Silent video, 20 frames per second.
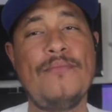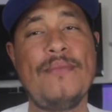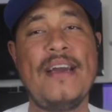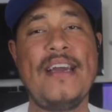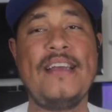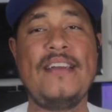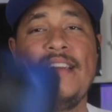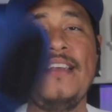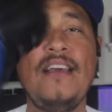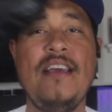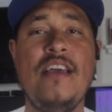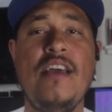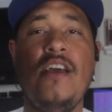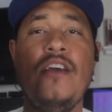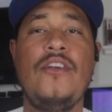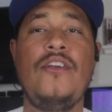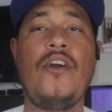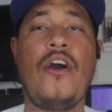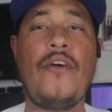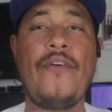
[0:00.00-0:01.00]
man.
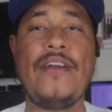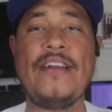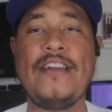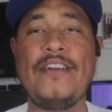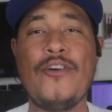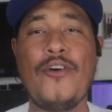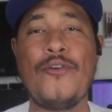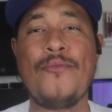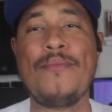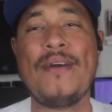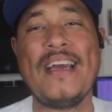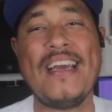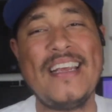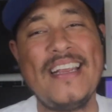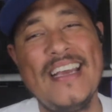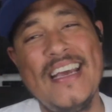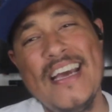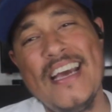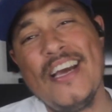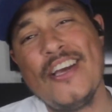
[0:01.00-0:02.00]
You already know, man.